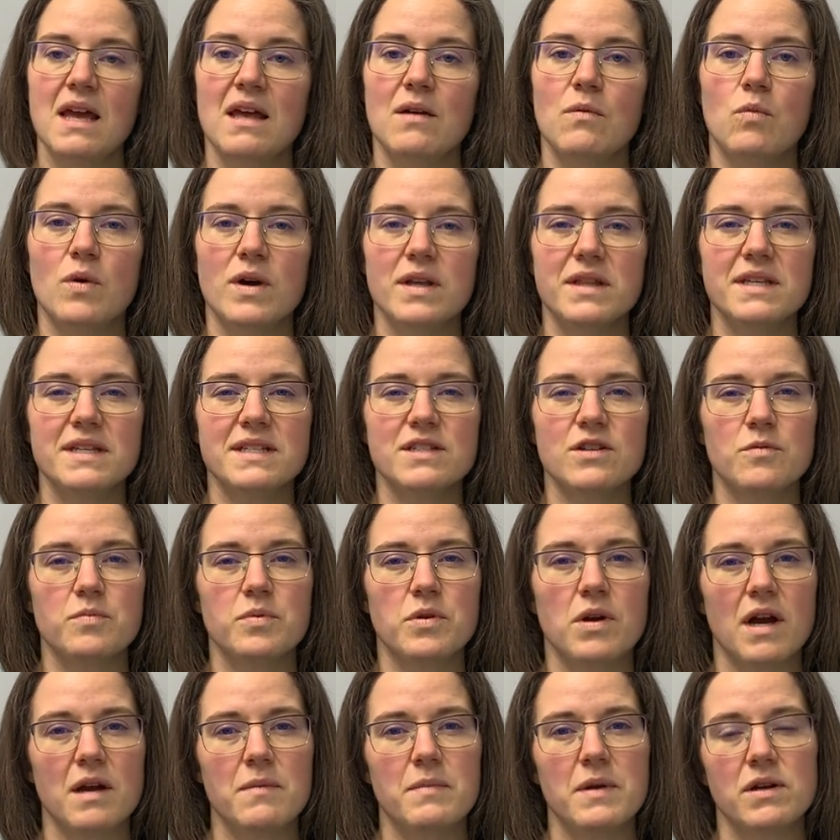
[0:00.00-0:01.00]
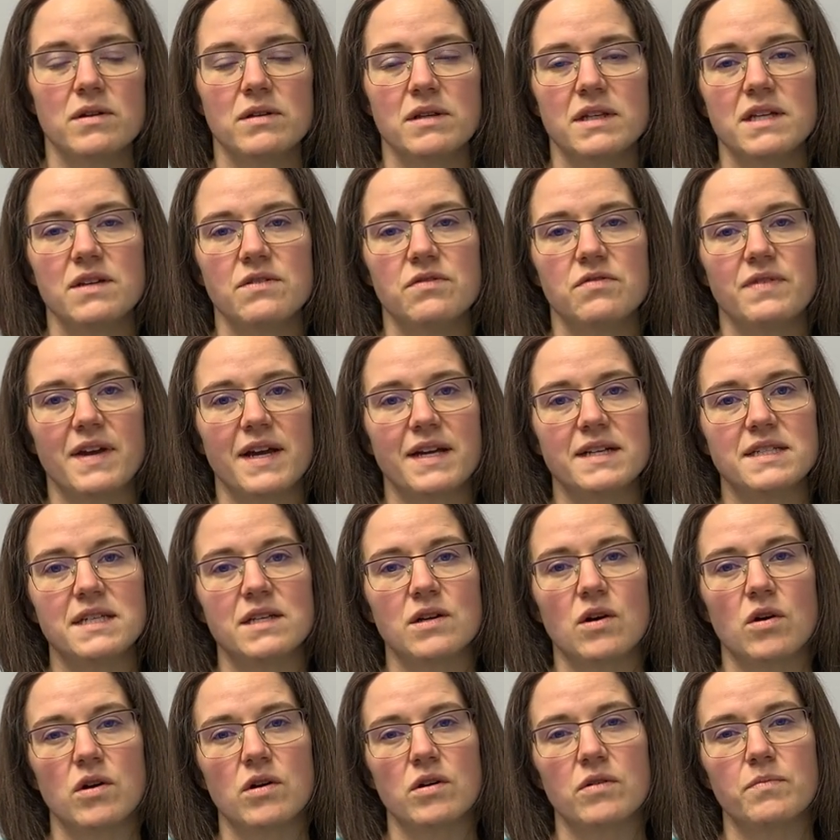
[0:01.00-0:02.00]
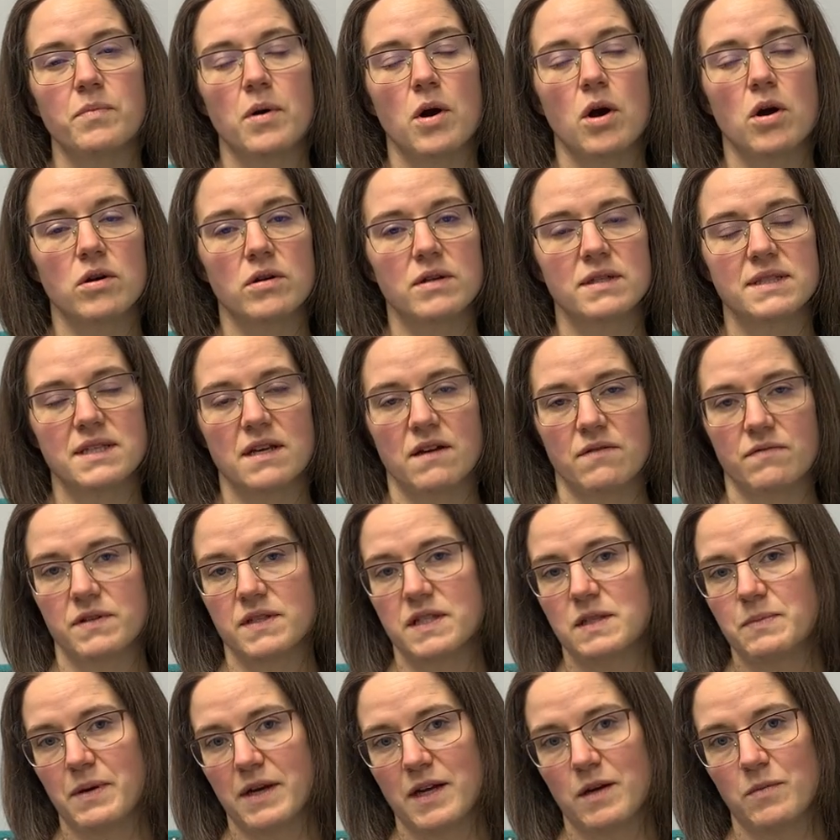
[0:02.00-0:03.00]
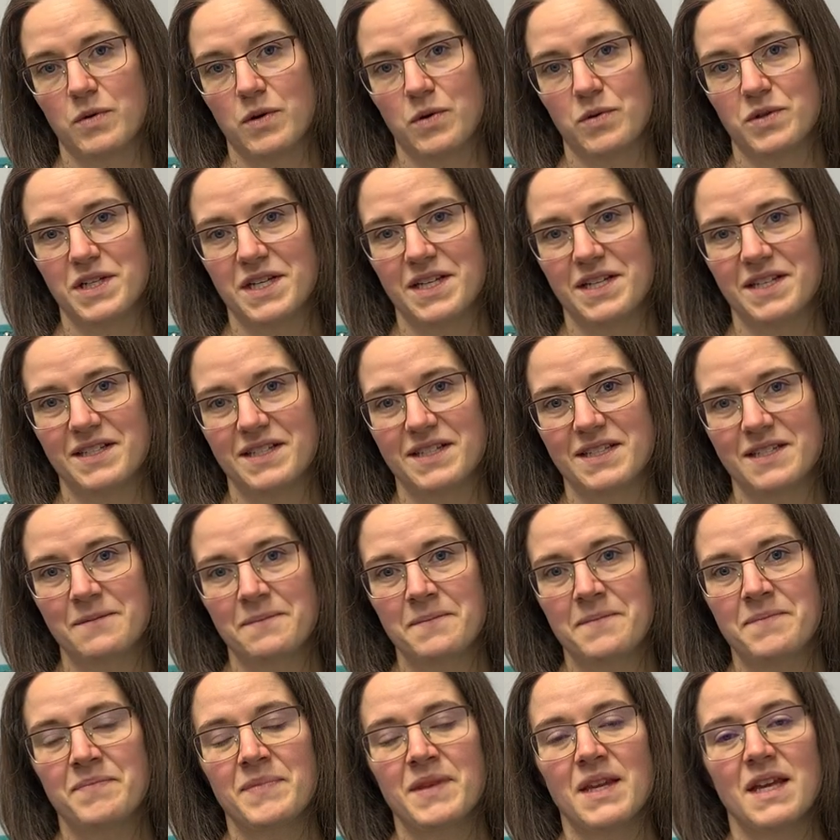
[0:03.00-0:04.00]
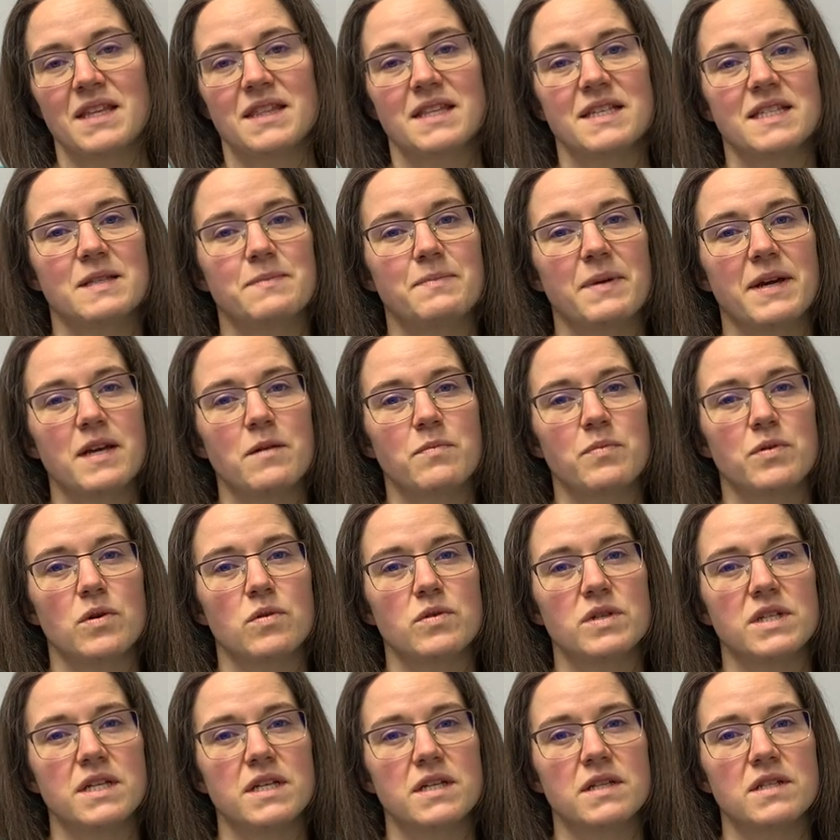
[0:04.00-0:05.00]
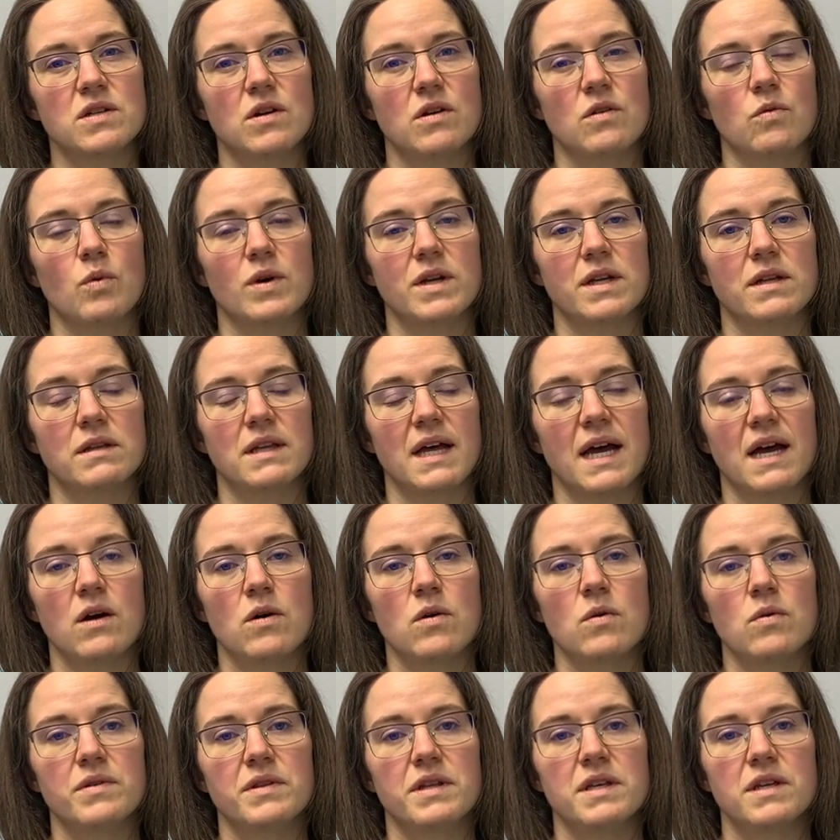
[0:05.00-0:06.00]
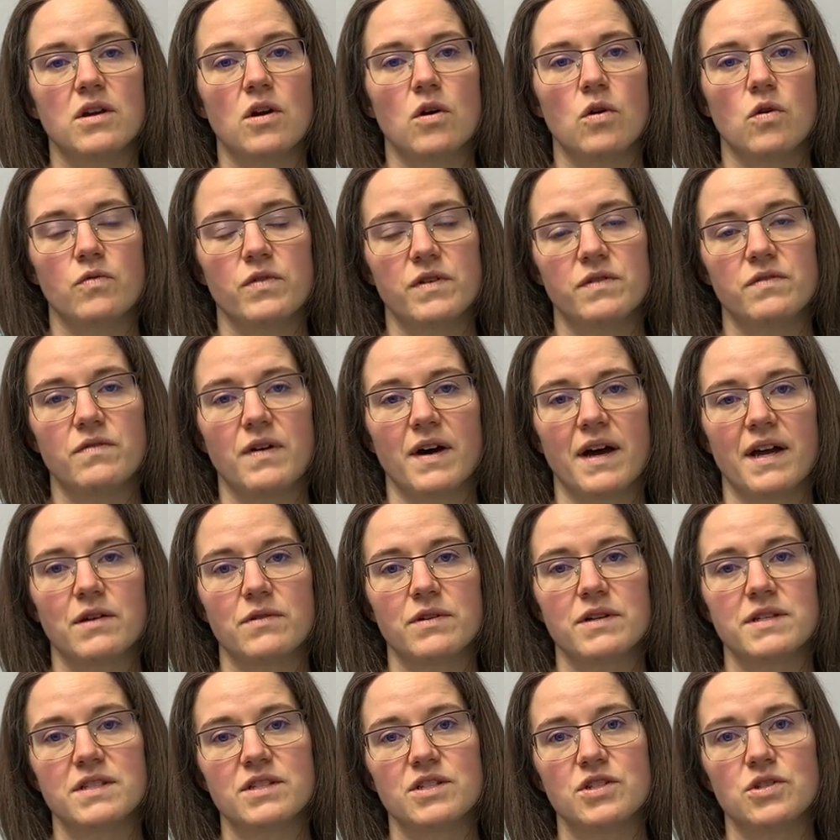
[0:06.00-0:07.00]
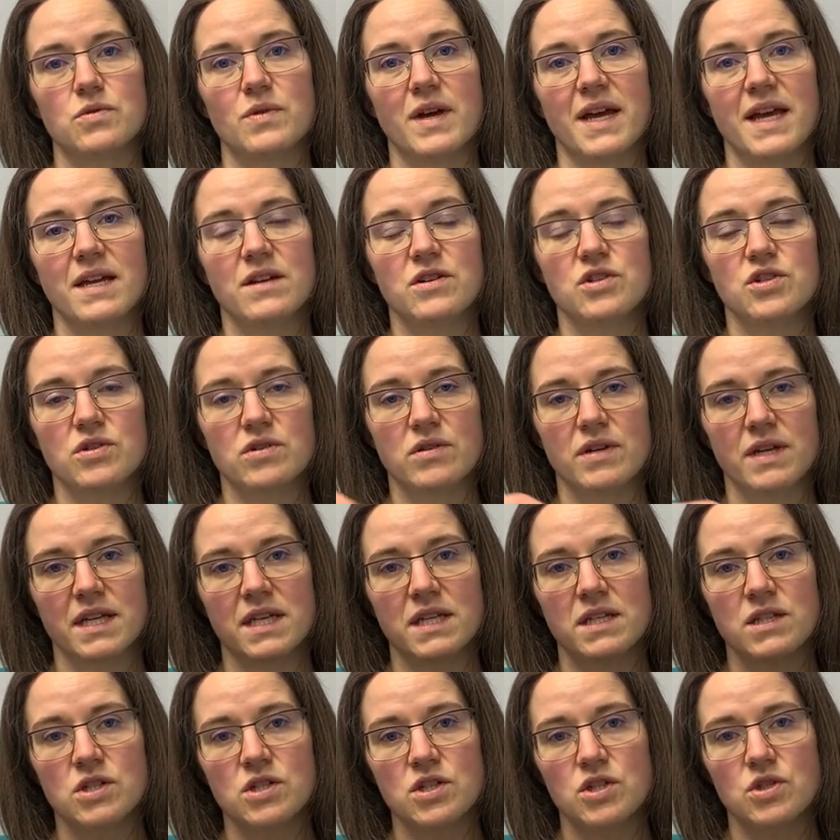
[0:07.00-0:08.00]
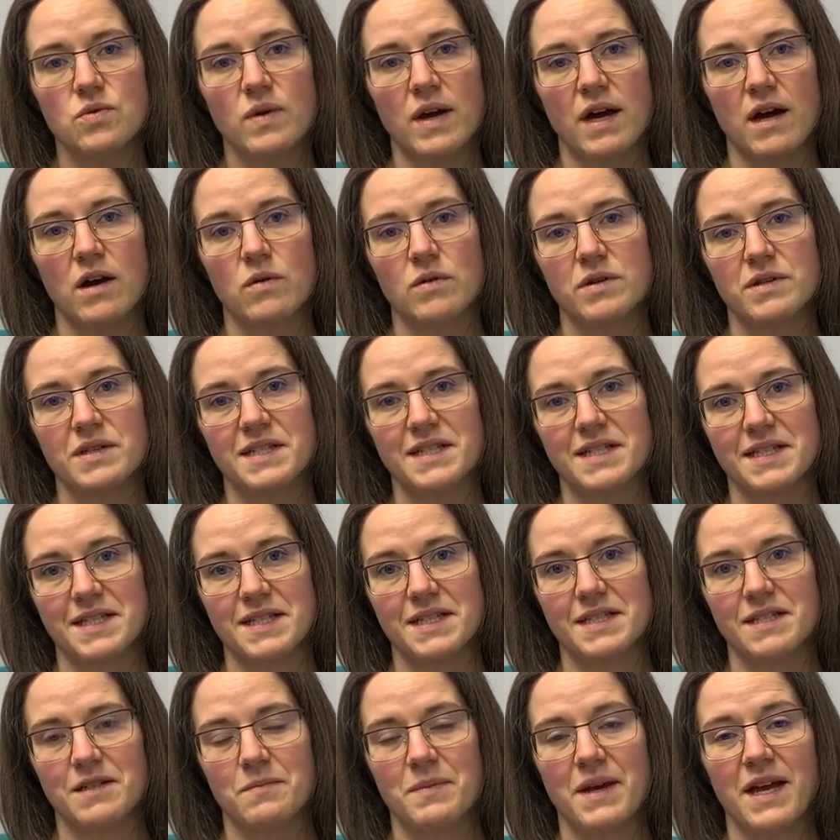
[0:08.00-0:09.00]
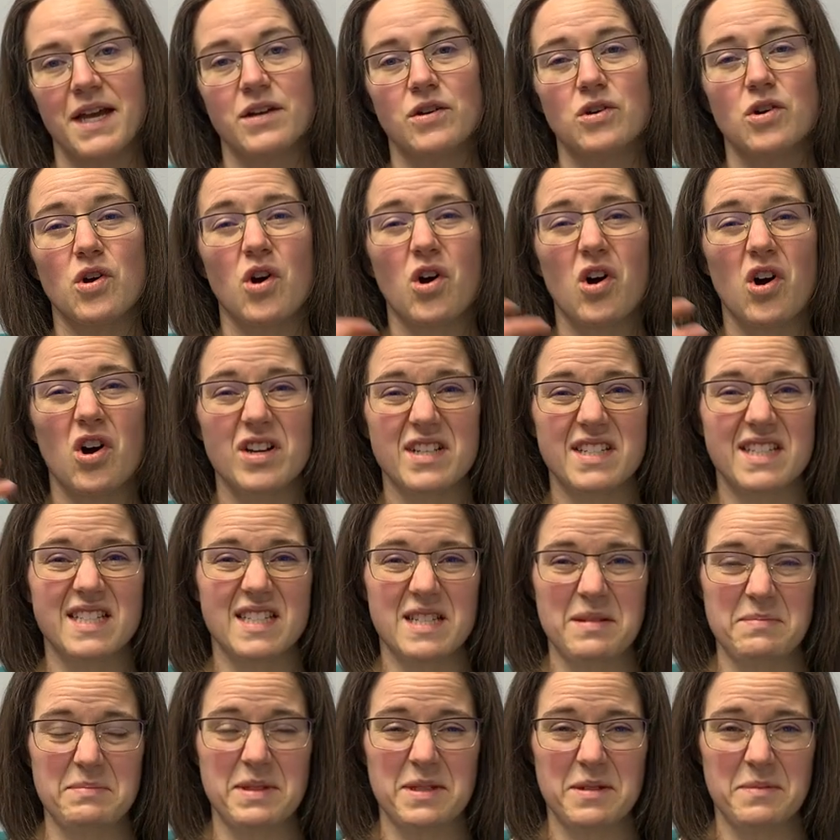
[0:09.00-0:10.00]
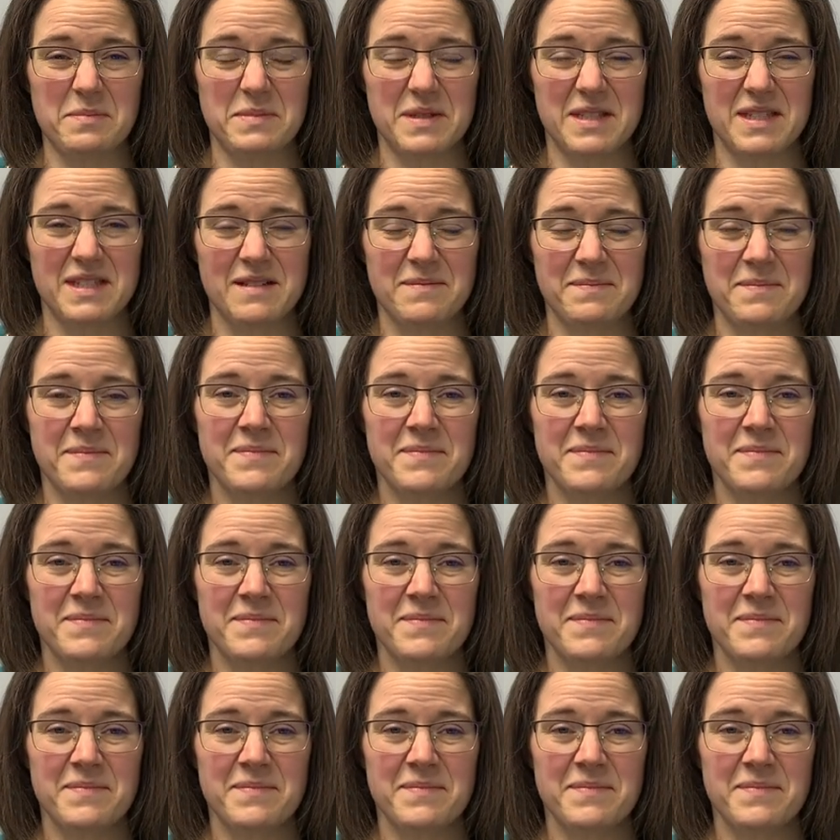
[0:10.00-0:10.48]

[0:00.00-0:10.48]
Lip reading: What these are primarily affecting are parts of the spike proteins. The spike proteins are what allow the COVID virus to enter into our system and cause symptoms.